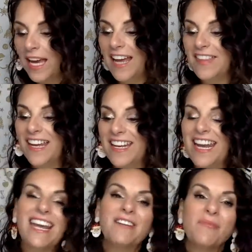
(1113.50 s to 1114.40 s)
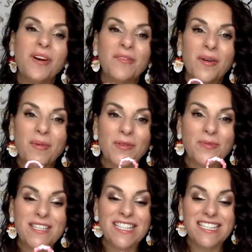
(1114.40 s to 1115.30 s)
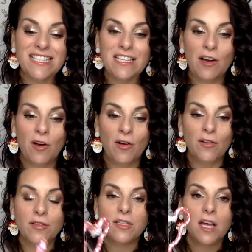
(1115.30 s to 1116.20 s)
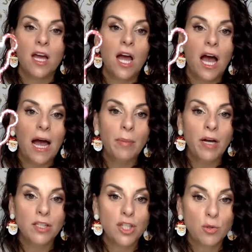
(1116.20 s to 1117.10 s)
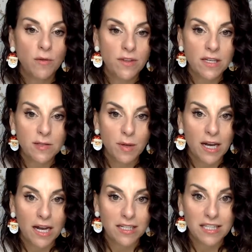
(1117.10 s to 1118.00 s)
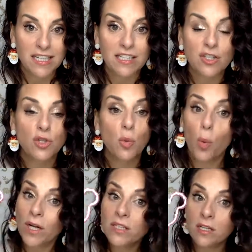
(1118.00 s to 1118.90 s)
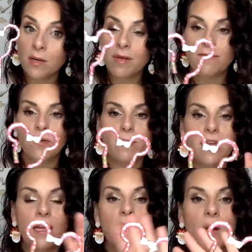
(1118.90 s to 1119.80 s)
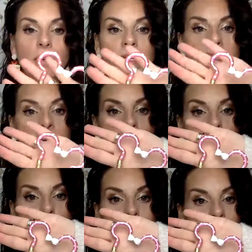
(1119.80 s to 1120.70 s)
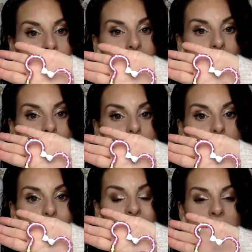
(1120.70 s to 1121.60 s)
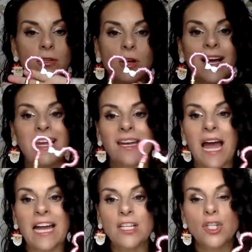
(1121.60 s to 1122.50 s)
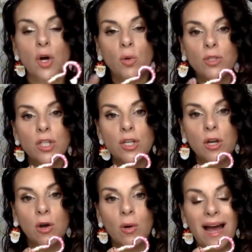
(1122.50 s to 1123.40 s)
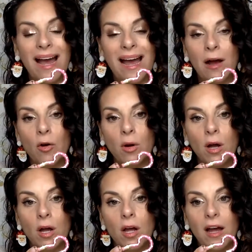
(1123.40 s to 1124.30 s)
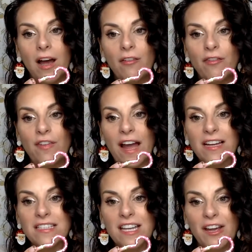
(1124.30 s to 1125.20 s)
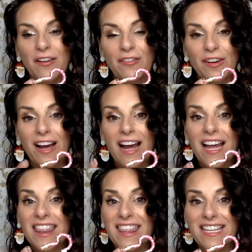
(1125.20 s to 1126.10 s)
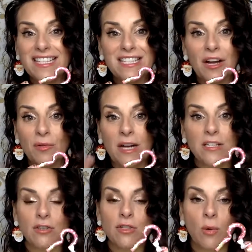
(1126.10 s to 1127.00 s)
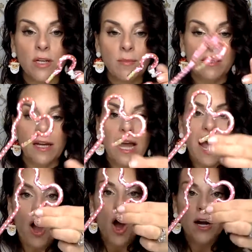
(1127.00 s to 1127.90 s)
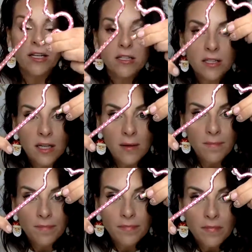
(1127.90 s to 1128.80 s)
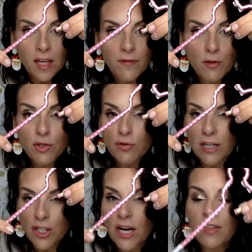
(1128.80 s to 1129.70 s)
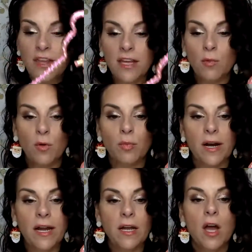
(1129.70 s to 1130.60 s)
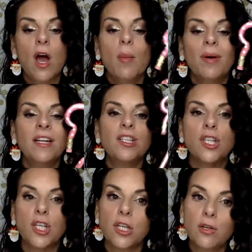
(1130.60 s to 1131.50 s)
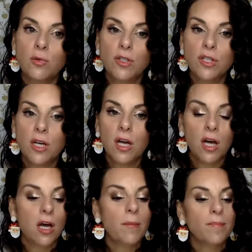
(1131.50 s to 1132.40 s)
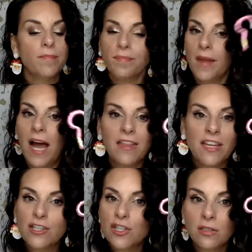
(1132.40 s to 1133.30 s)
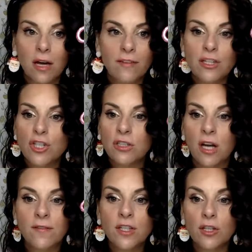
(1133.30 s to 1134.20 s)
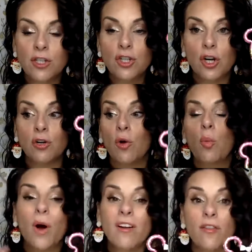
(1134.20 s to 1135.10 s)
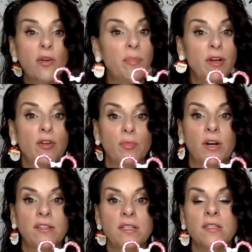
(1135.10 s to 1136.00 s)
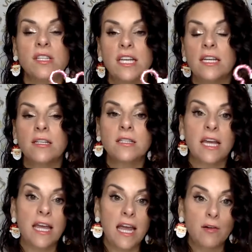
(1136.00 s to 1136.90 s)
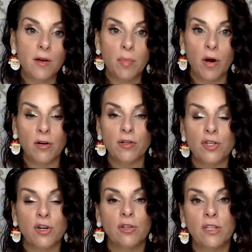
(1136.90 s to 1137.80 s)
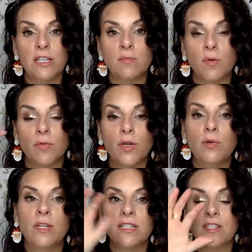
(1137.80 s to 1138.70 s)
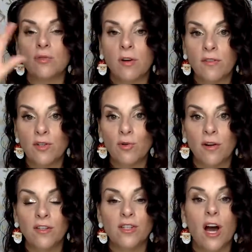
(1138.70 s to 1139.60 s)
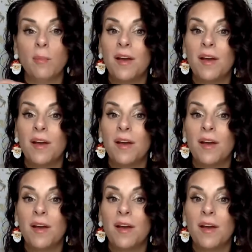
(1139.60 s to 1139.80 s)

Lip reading: And then in one of our most recent Disney hauls, I bought two of these by accident. So one's going to be for me, but it's like a little Minnie Mouse pencil. Again, I don't know how effective this eraser is going to be. Like, honestly, if you stretch it, I think it will break, but it's cute. I think she'll love it. She loves a good journal. One of her bigger presents is a Harry Potter journal. It's maroon. It says Gryffindor on the top.